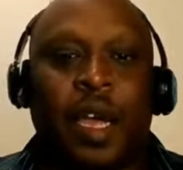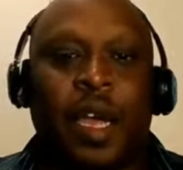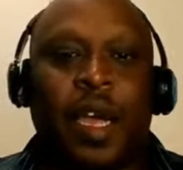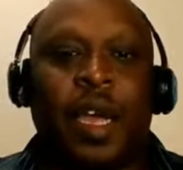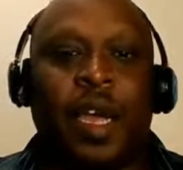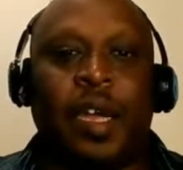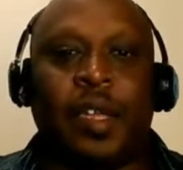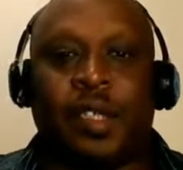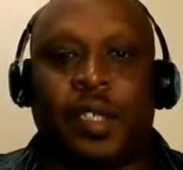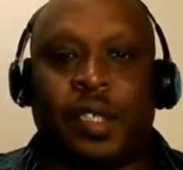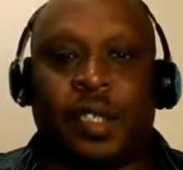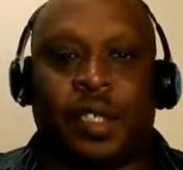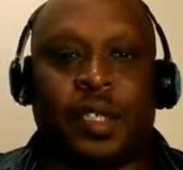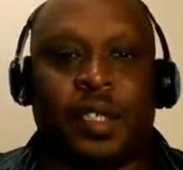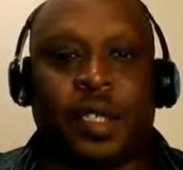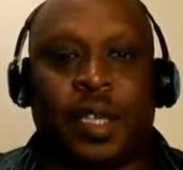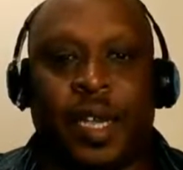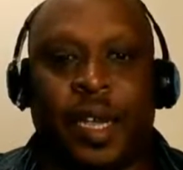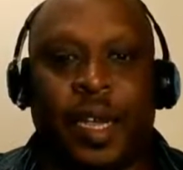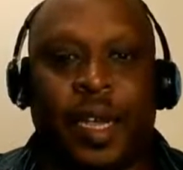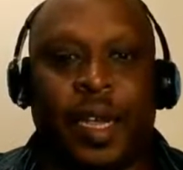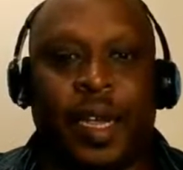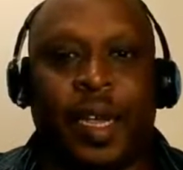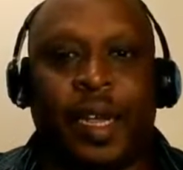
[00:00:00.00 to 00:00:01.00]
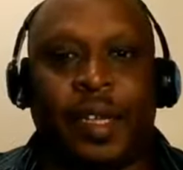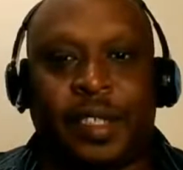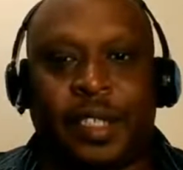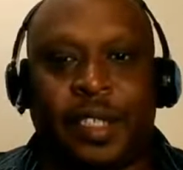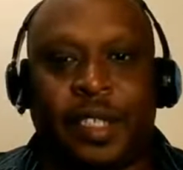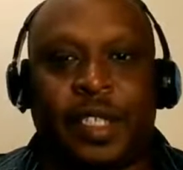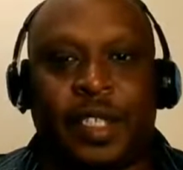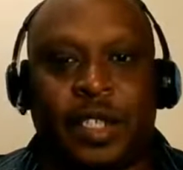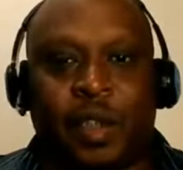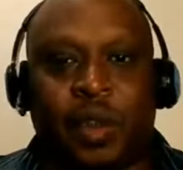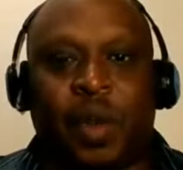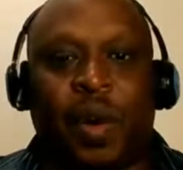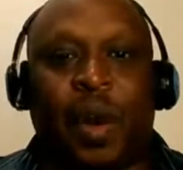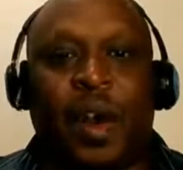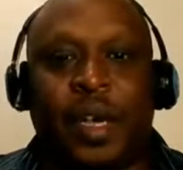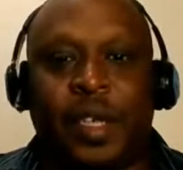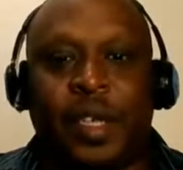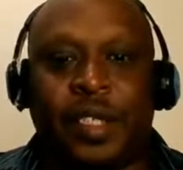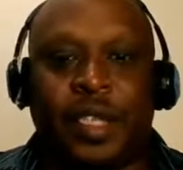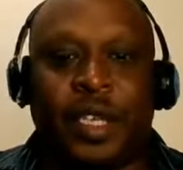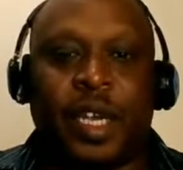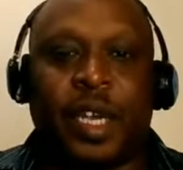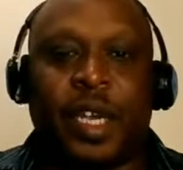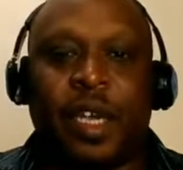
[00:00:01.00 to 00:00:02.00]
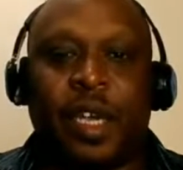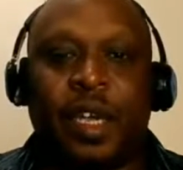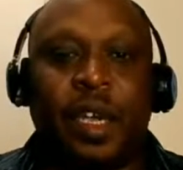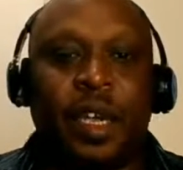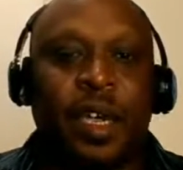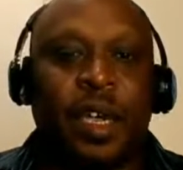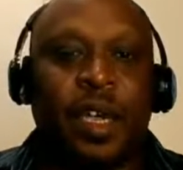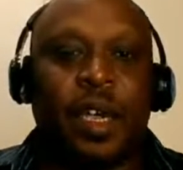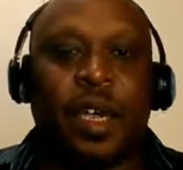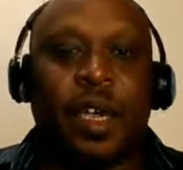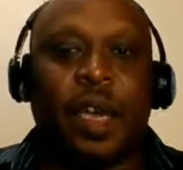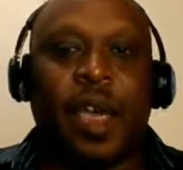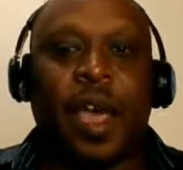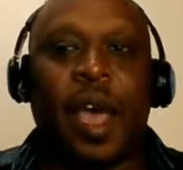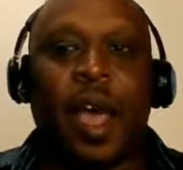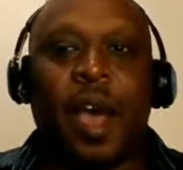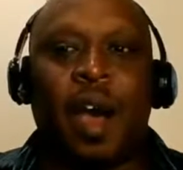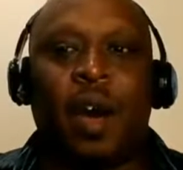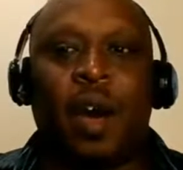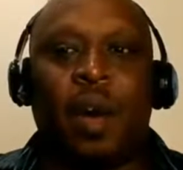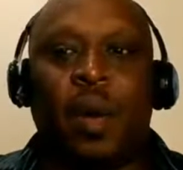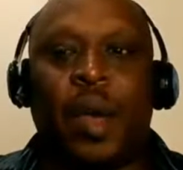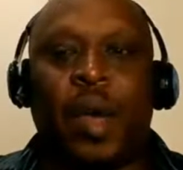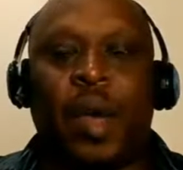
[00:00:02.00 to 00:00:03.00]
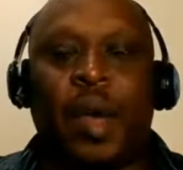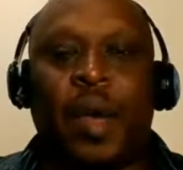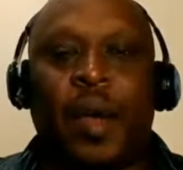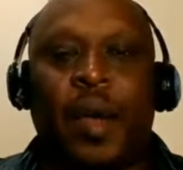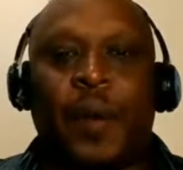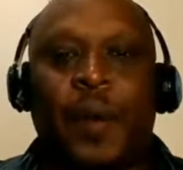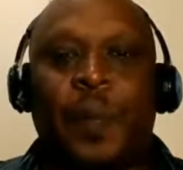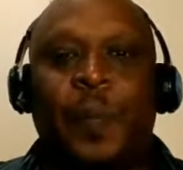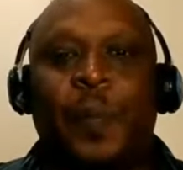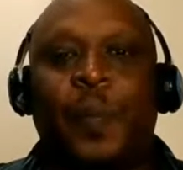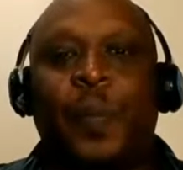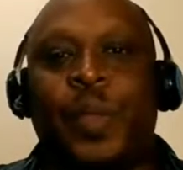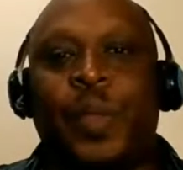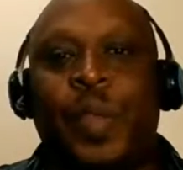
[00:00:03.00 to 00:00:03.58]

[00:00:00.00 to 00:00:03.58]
it's just crazy how